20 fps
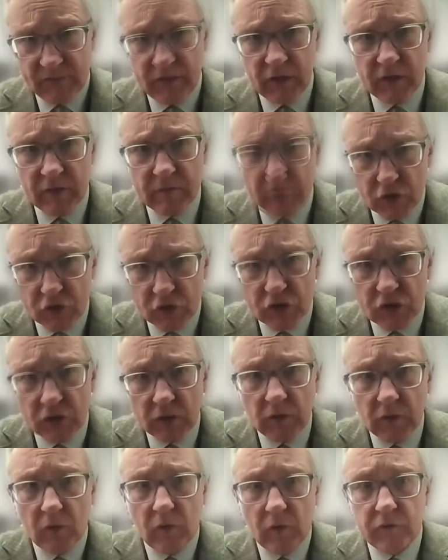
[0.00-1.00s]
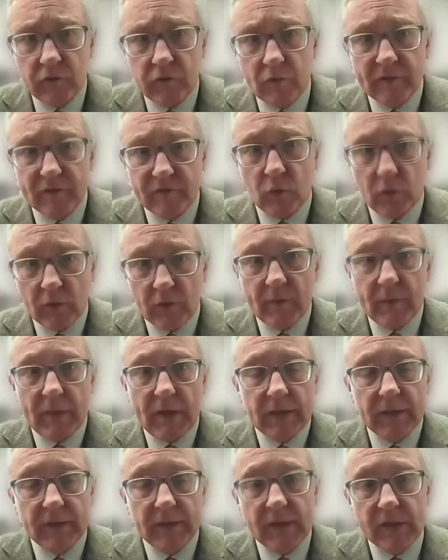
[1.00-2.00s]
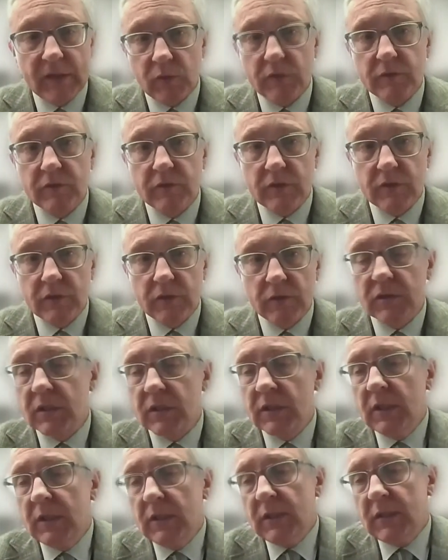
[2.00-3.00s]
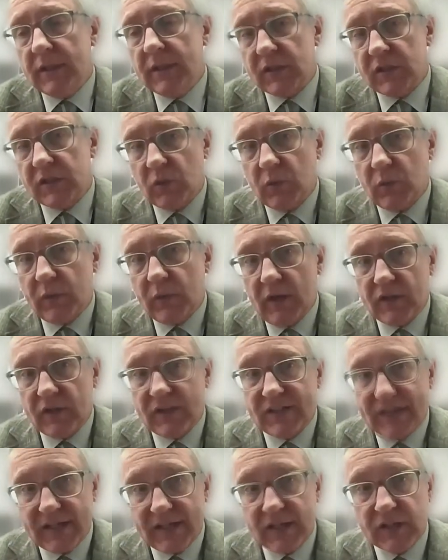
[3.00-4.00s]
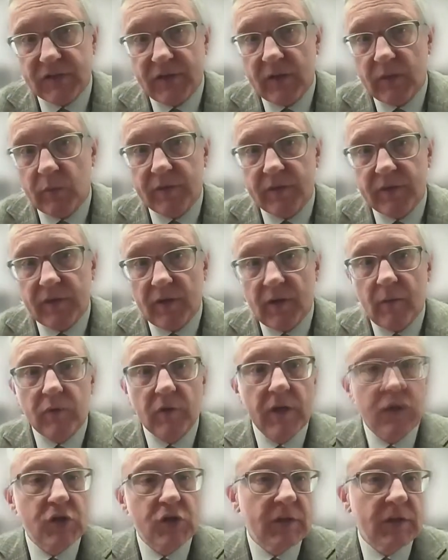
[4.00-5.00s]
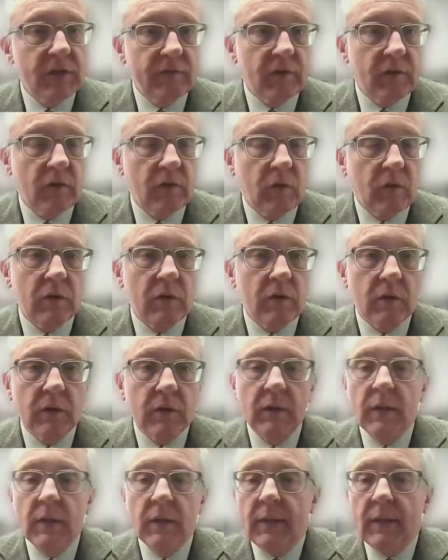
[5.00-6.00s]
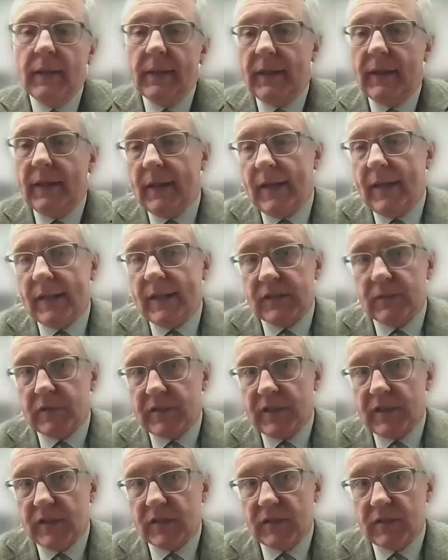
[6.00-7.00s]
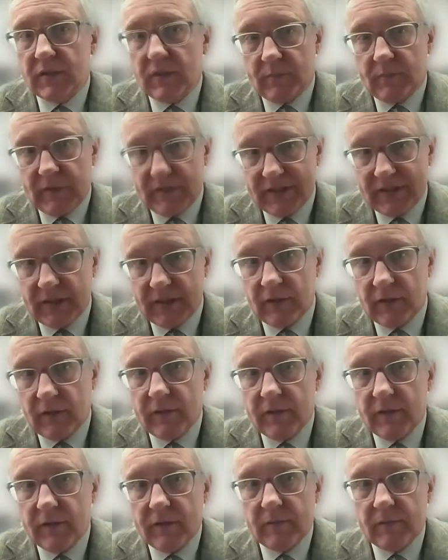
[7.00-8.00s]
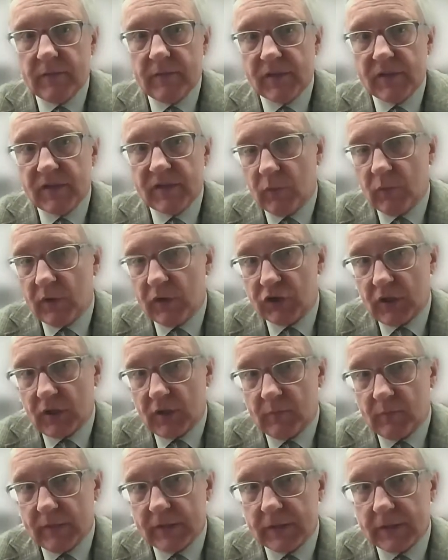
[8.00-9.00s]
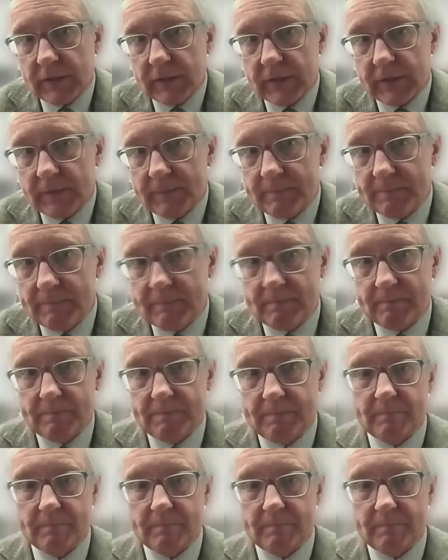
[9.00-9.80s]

is very marginal over before the bike lanes were introduced. And so we are satisfied with the operation of the corridor as it pertains to particularly the subway shuttle buses.